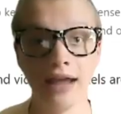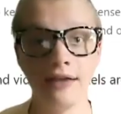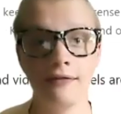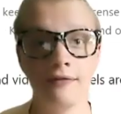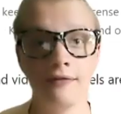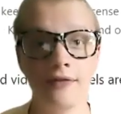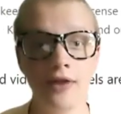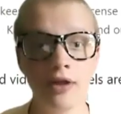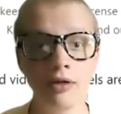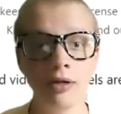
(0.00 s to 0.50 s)

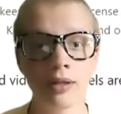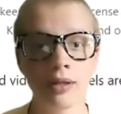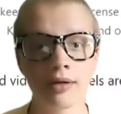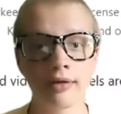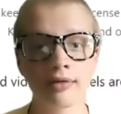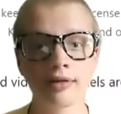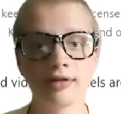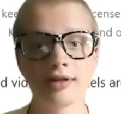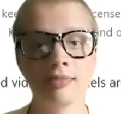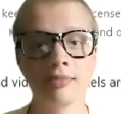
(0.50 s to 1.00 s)
If you
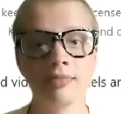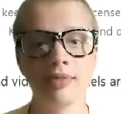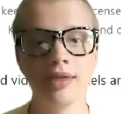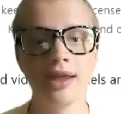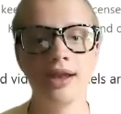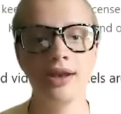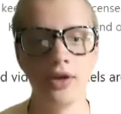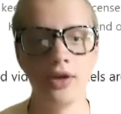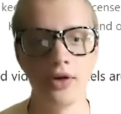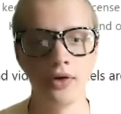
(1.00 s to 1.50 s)
learn
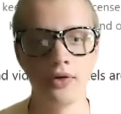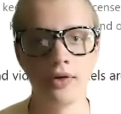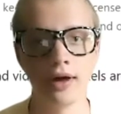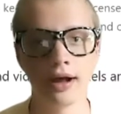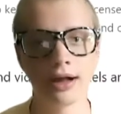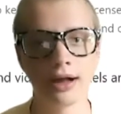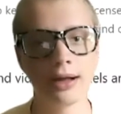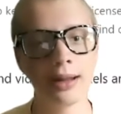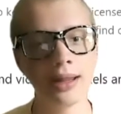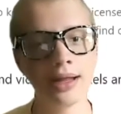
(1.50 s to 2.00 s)
something new,
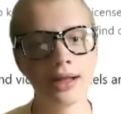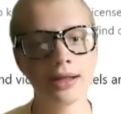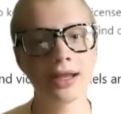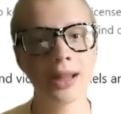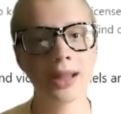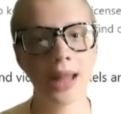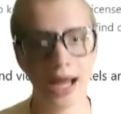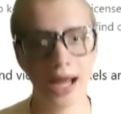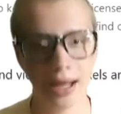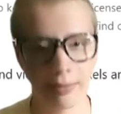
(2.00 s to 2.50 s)
click the
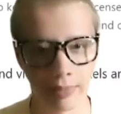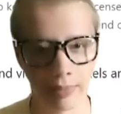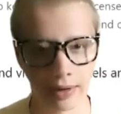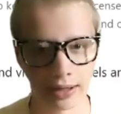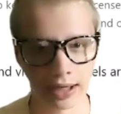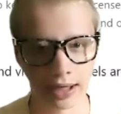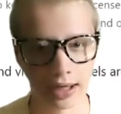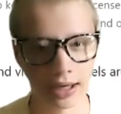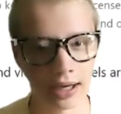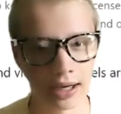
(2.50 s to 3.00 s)
like
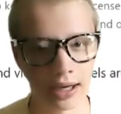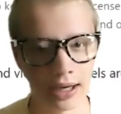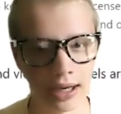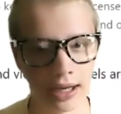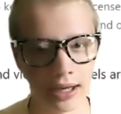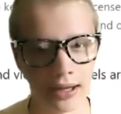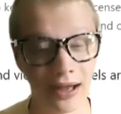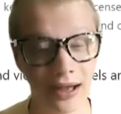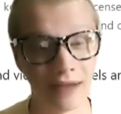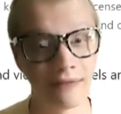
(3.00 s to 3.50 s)
button.
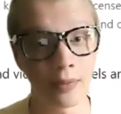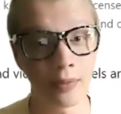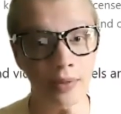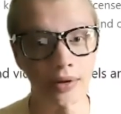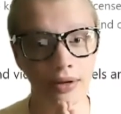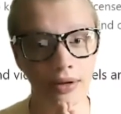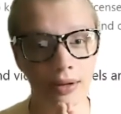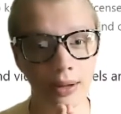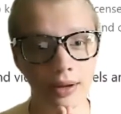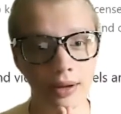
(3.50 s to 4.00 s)
If you
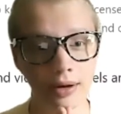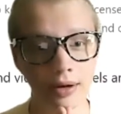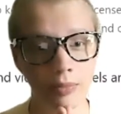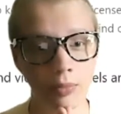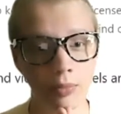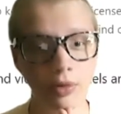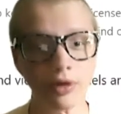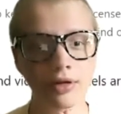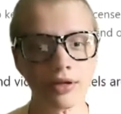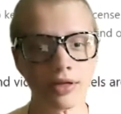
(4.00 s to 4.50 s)
want to
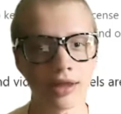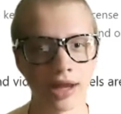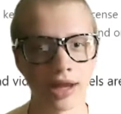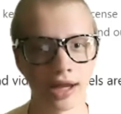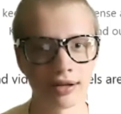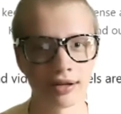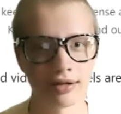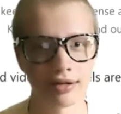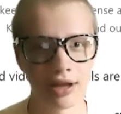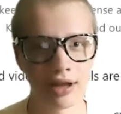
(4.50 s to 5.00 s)
learn more
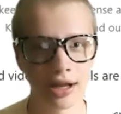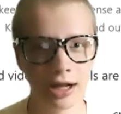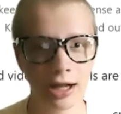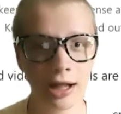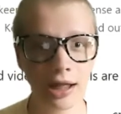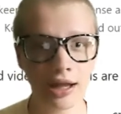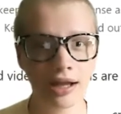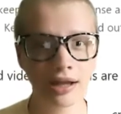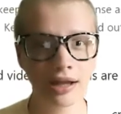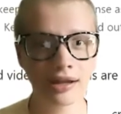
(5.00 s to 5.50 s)
things,
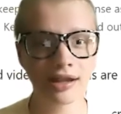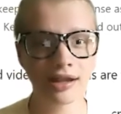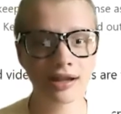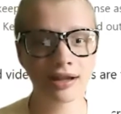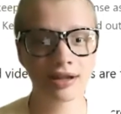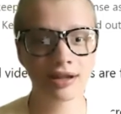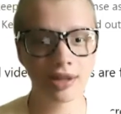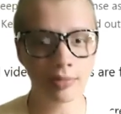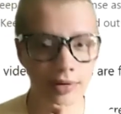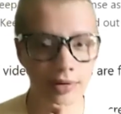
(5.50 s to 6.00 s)
click the
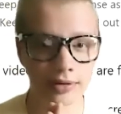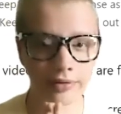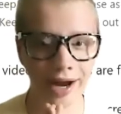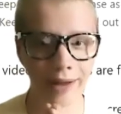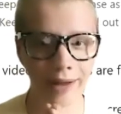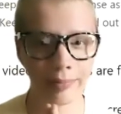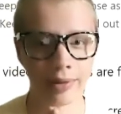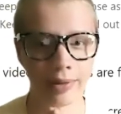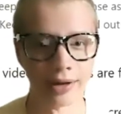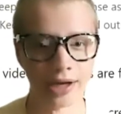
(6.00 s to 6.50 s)

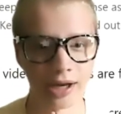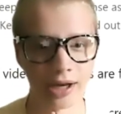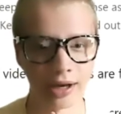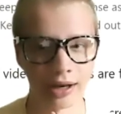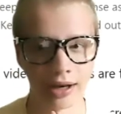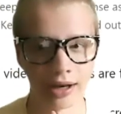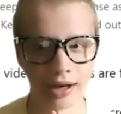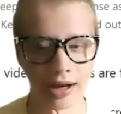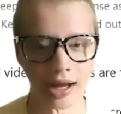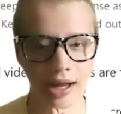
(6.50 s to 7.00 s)
subscribe button.
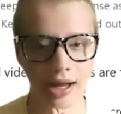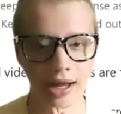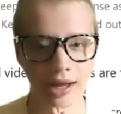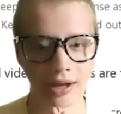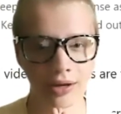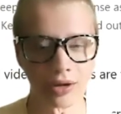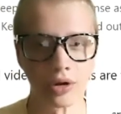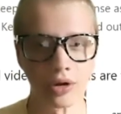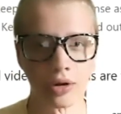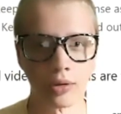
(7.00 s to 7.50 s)

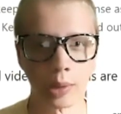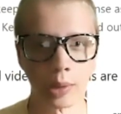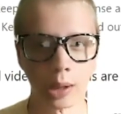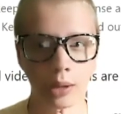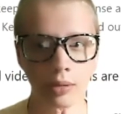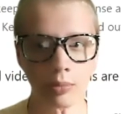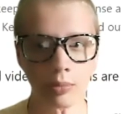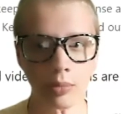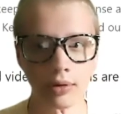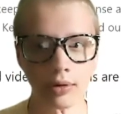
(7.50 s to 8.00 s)
You will
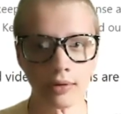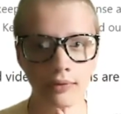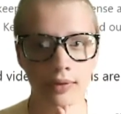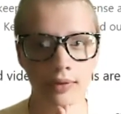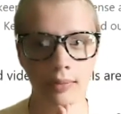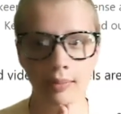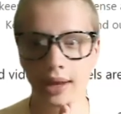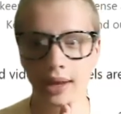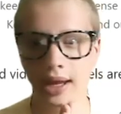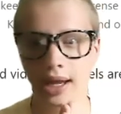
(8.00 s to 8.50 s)
learn more
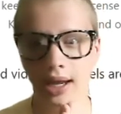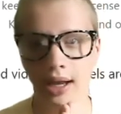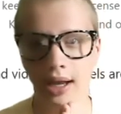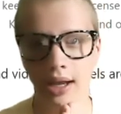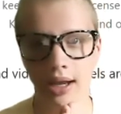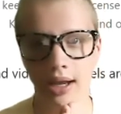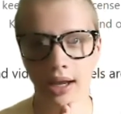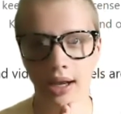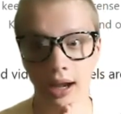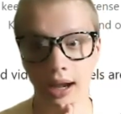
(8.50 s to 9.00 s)
from me
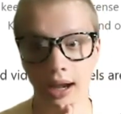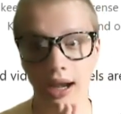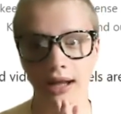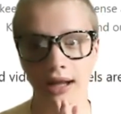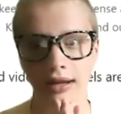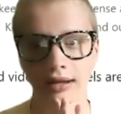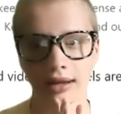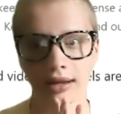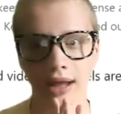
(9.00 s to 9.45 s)
next